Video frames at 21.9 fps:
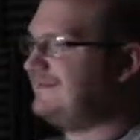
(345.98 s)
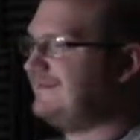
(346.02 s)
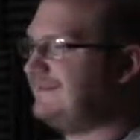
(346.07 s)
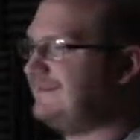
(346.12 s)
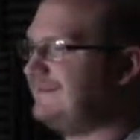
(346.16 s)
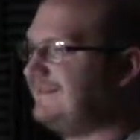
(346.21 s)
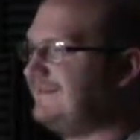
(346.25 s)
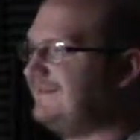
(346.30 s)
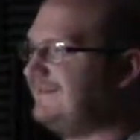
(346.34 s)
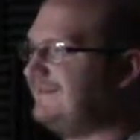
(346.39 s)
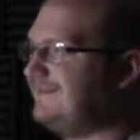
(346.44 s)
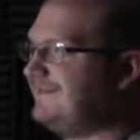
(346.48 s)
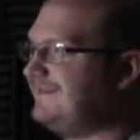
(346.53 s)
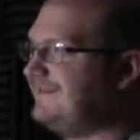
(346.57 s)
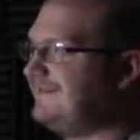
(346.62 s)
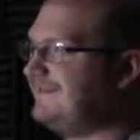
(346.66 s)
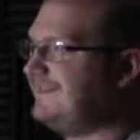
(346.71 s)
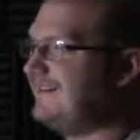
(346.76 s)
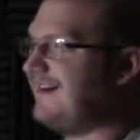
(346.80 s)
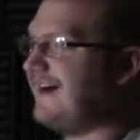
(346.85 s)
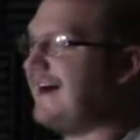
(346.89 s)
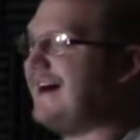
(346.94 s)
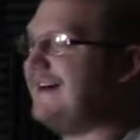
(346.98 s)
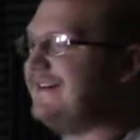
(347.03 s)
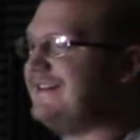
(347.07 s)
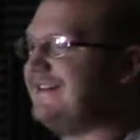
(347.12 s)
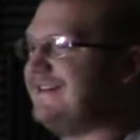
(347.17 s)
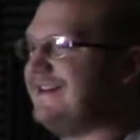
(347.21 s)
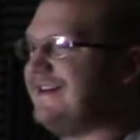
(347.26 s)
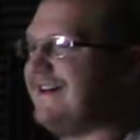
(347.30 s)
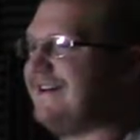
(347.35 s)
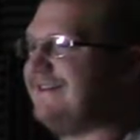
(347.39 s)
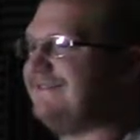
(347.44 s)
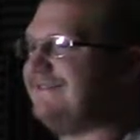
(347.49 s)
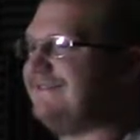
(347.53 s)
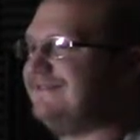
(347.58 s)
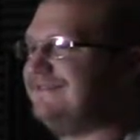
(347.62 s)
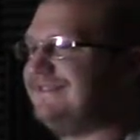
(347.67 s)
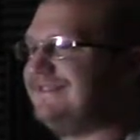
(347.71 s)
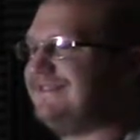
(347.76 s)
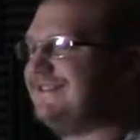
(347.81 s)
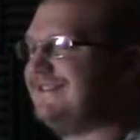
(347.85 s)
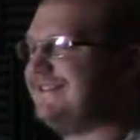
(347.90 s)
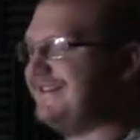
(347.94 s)
oh my God, that I, is so
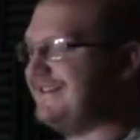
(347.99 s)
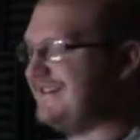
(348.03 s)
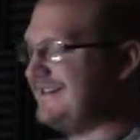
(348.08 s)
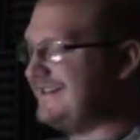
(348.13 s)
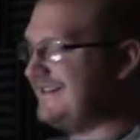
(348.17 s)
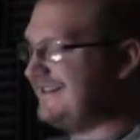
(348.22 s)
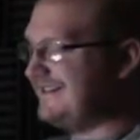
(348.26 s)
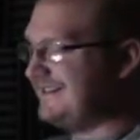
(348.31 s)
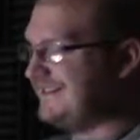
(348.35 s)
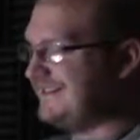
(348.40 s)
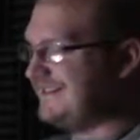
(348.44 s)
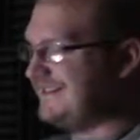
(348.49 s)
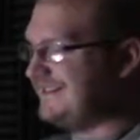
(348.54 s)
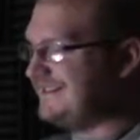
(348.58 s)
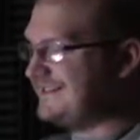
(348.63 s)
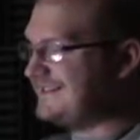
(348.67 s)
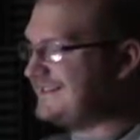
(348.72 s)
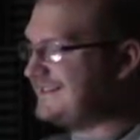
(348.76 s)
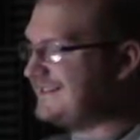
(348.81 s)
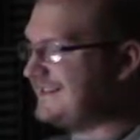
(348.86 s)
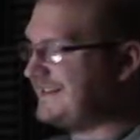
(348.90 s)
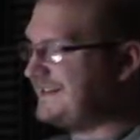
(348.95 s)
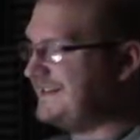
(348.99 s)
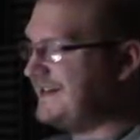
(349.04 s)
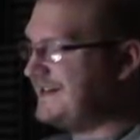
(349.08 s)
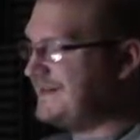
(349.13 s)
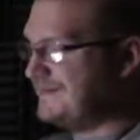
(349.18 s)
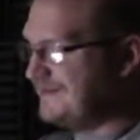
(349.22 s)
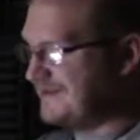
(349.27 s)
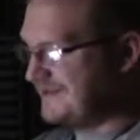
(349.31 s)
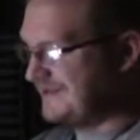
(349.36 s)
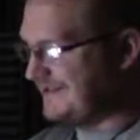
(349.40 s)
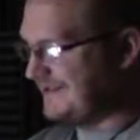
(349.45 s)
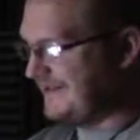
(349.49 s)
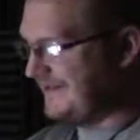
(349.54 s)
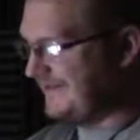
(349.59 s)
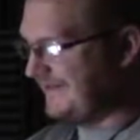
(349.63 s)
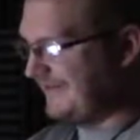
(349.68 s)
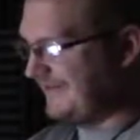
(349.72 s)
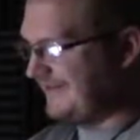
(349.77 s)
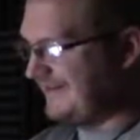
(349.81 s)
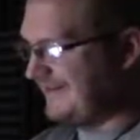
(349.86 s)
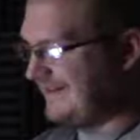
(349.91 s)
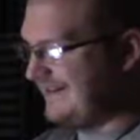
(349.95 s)
retarded. It, it, this is the dumbest shit
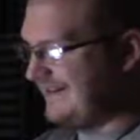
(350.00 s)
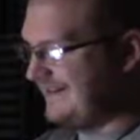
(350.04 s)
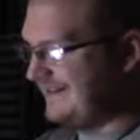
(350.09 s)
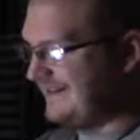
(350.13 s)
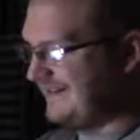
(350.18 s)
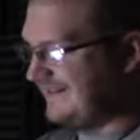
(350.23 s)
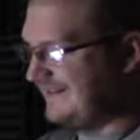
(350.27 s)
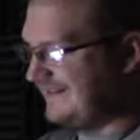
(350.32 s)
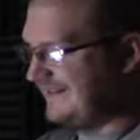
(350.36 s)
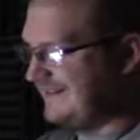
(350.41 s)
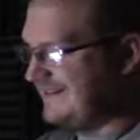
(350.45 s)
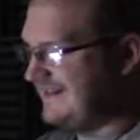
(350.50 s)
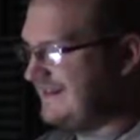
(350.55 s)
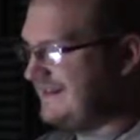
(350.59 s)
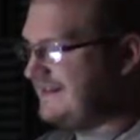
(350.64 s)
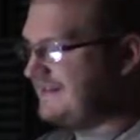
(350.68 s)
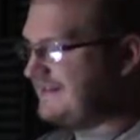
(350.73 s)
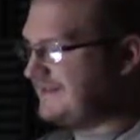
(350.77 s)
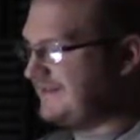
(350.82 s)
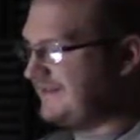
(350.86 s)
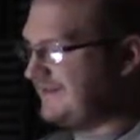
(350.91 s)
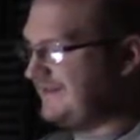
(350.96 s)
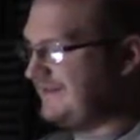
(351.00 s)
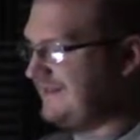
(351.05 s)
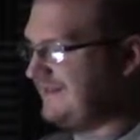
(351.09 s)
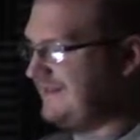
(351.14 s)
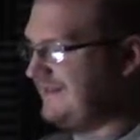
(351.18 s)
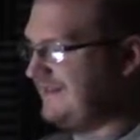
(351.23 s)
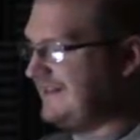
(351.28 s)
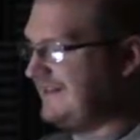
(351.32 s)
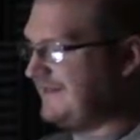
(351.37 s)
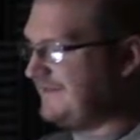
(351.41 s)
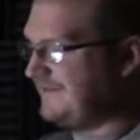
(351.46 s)
ever. And, like, so he, he got